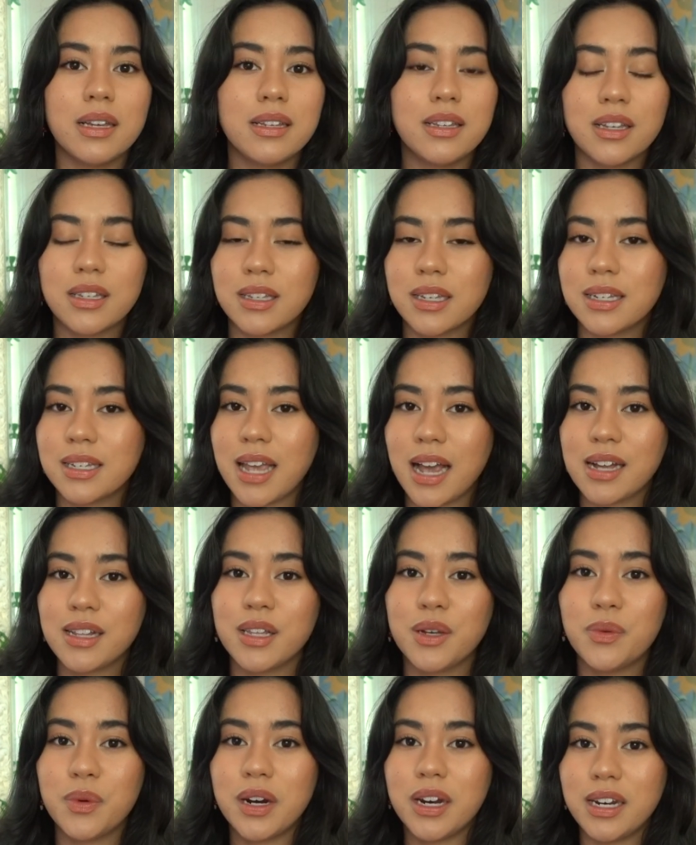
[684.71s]
It does
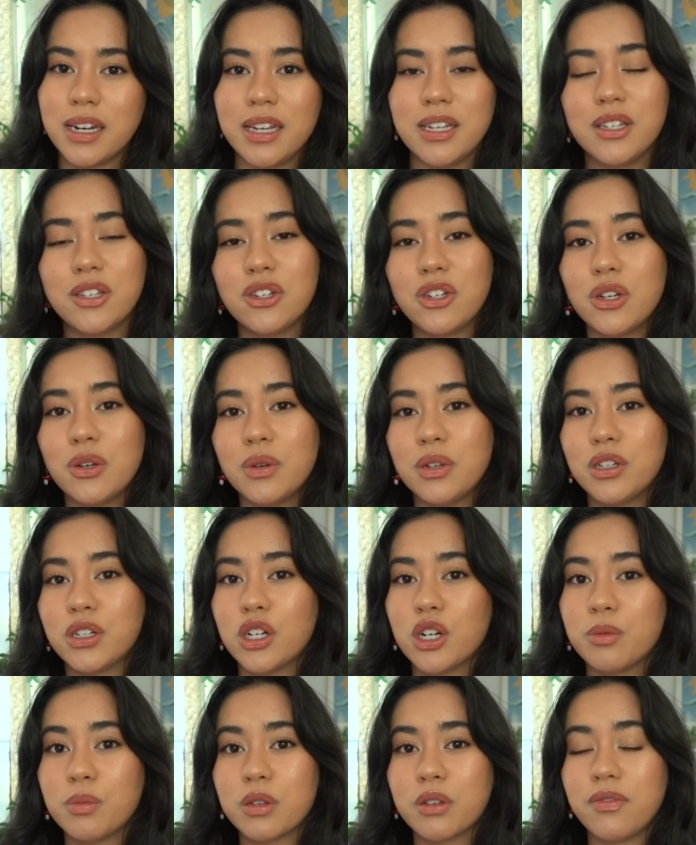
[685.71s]
exactly what it needs to in
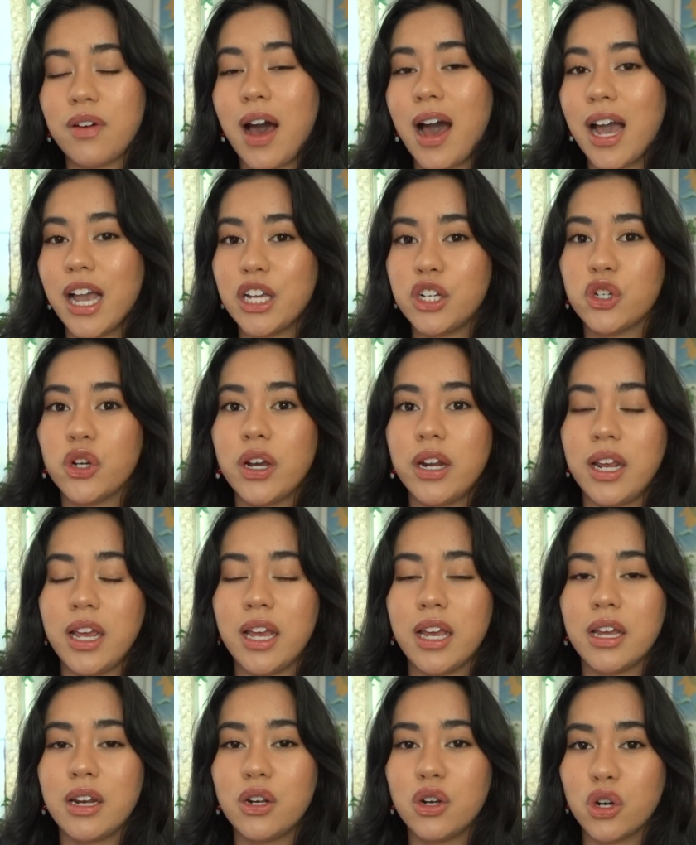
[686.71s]
terms of
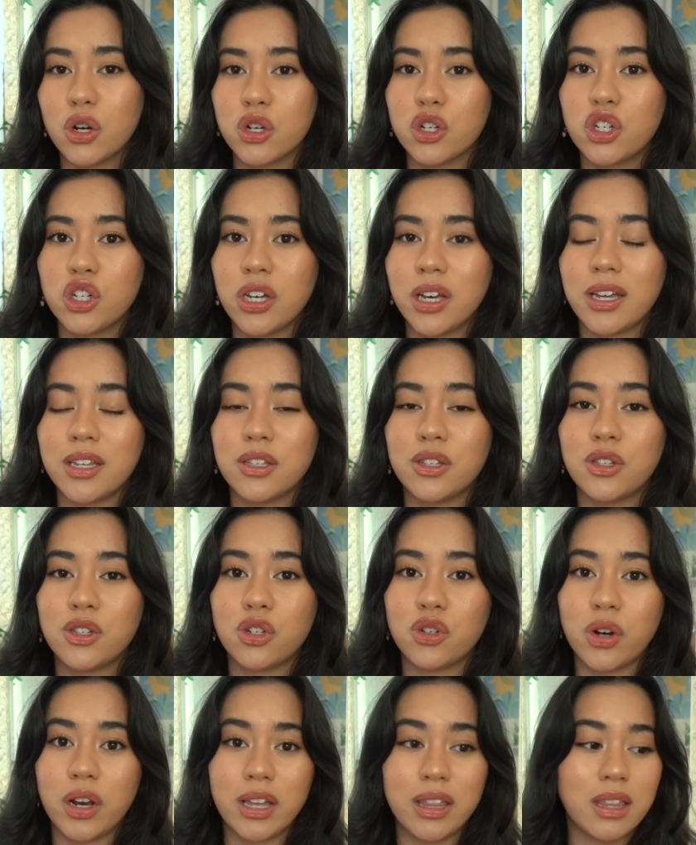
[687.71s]
hydrating, nourishing, and
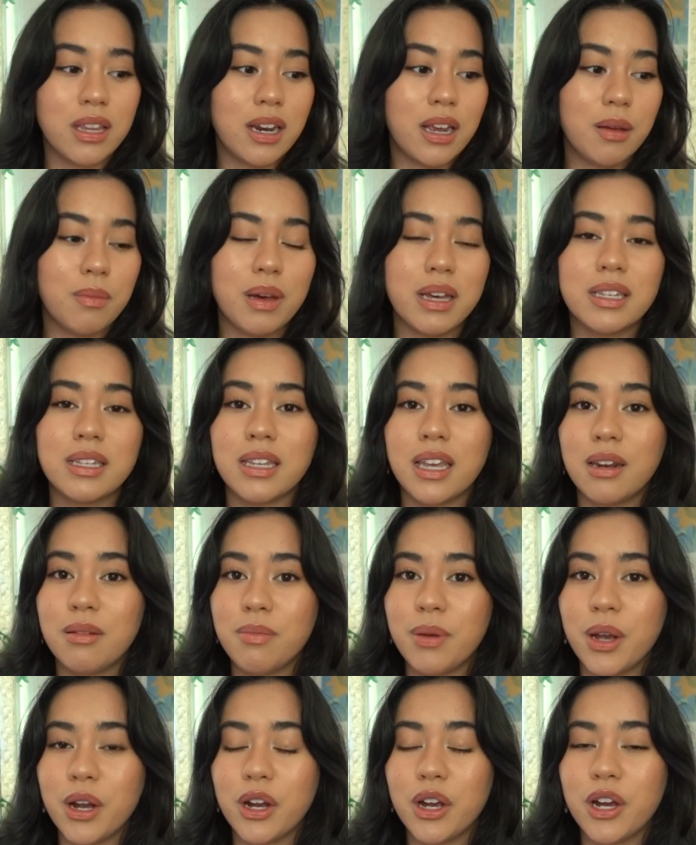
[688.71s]
strengthening my skin
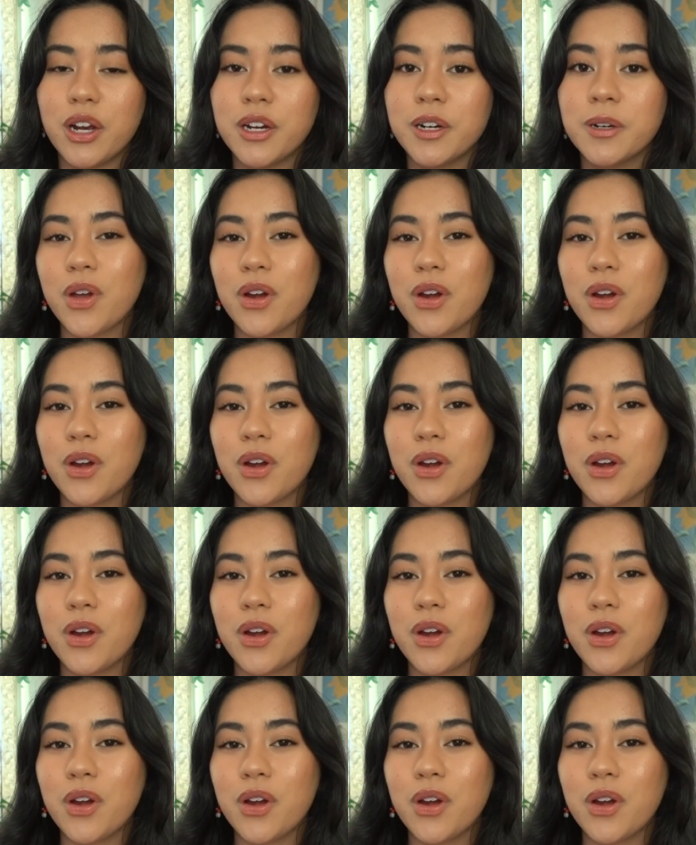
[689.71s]
barrier.